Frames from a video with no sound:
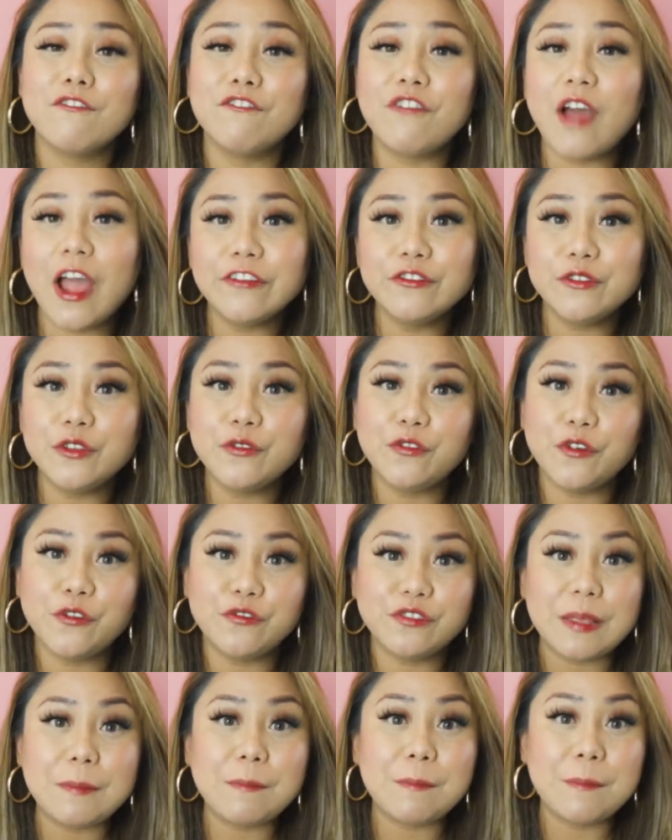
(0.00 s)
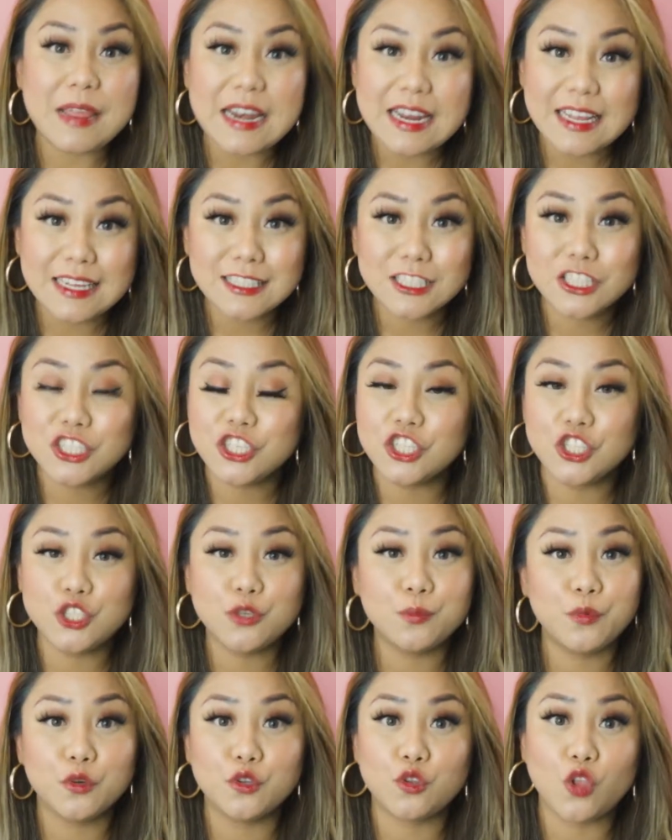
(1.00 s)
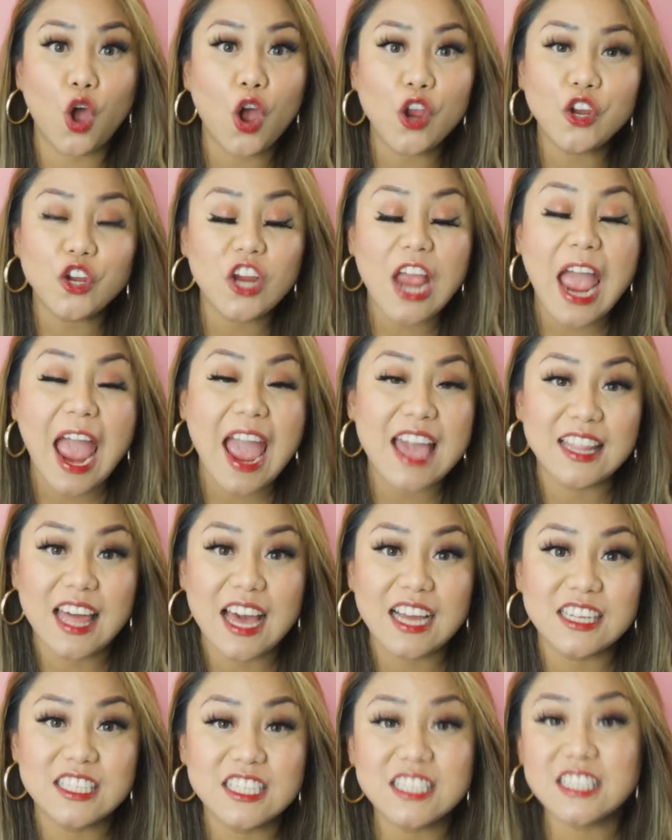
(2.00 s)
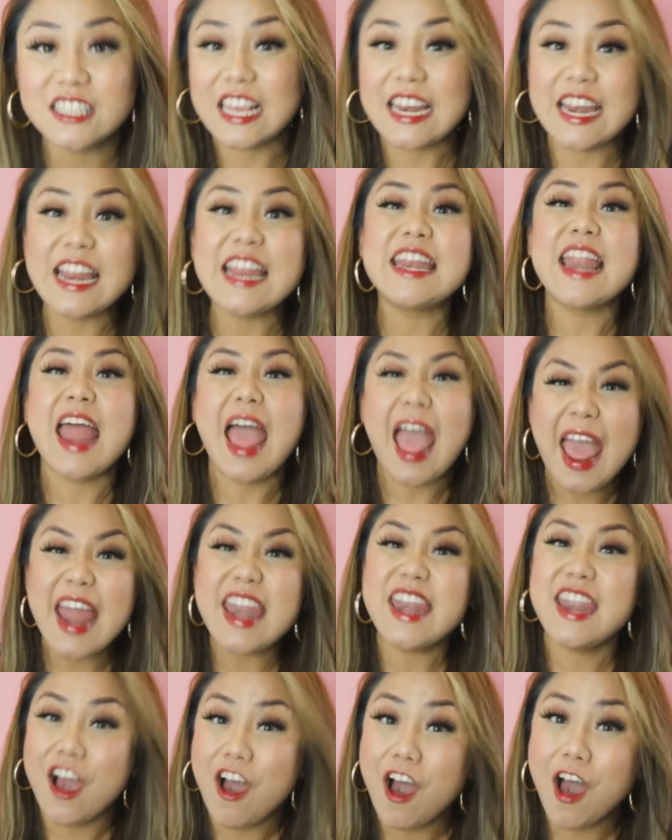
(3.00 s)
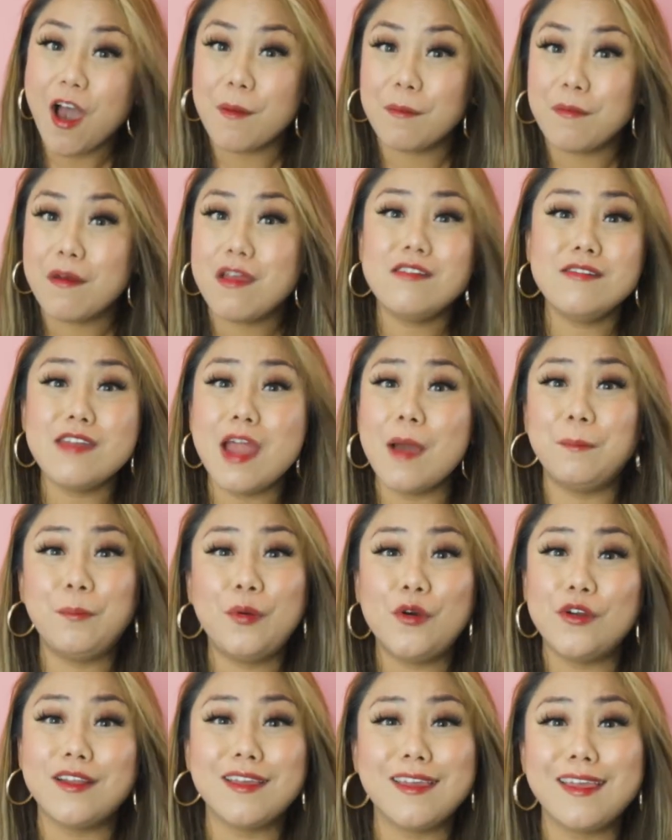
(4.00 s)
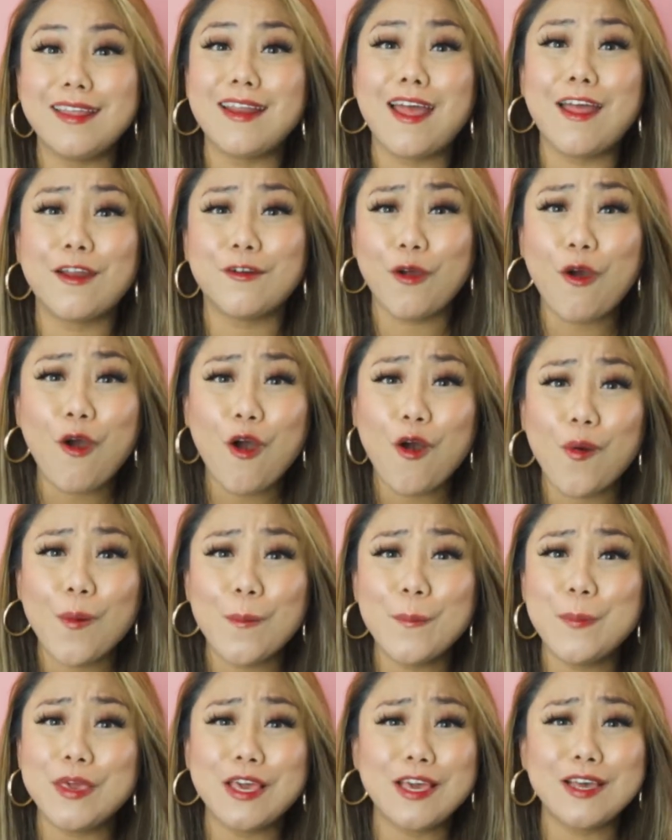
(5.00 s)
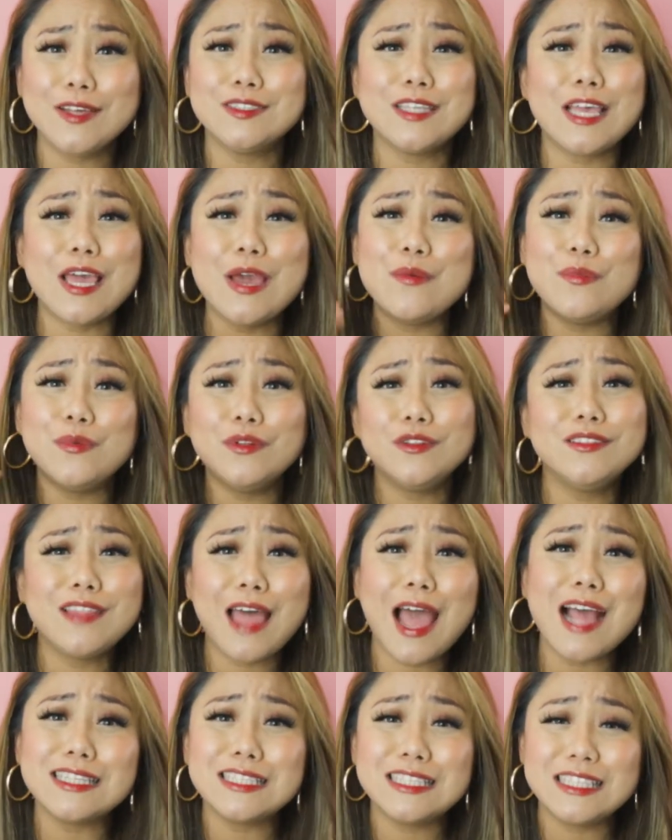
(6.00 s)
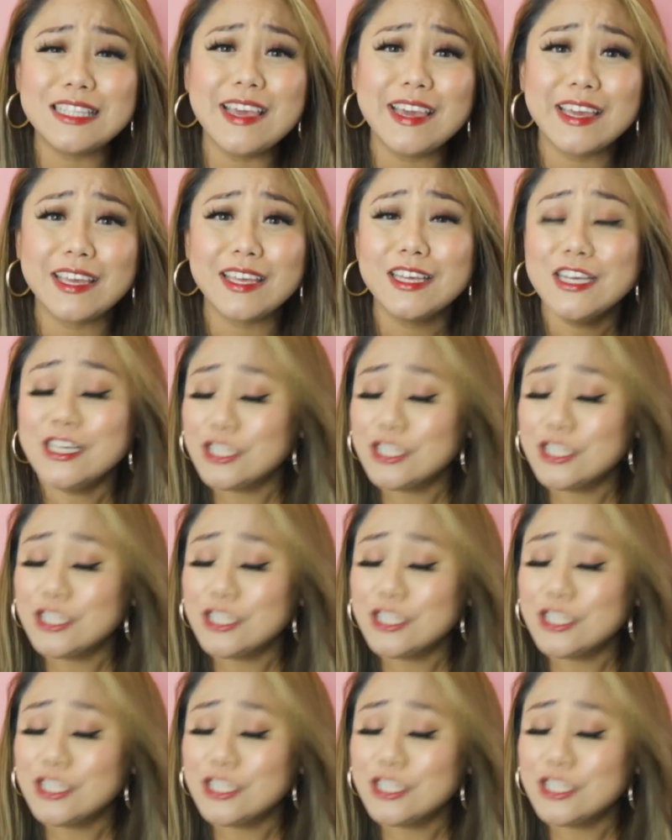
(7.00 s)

5 to 15 minutes just to put on your eyelashes and then end up not putting it at all because it will not stick?